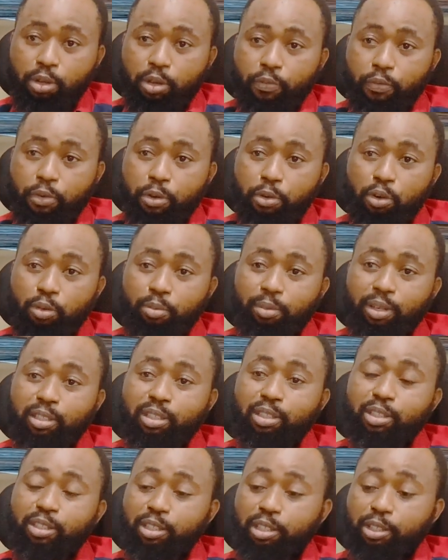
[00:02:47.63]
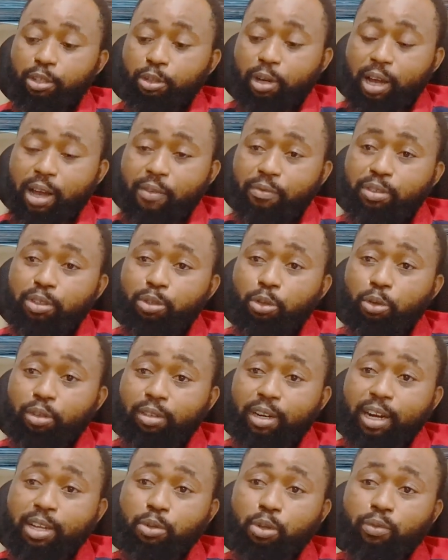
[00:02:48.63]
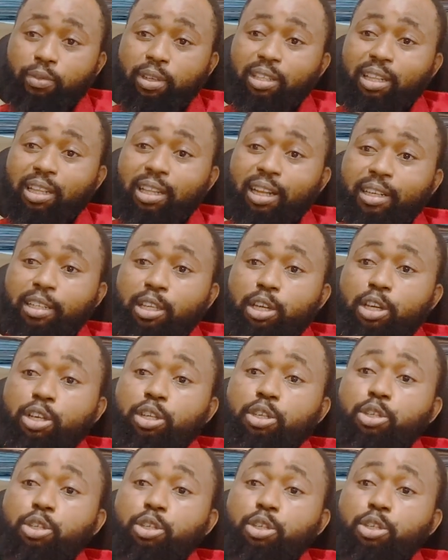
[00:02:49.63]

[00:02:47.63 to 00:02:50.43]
Freehold, that you have your right over the land,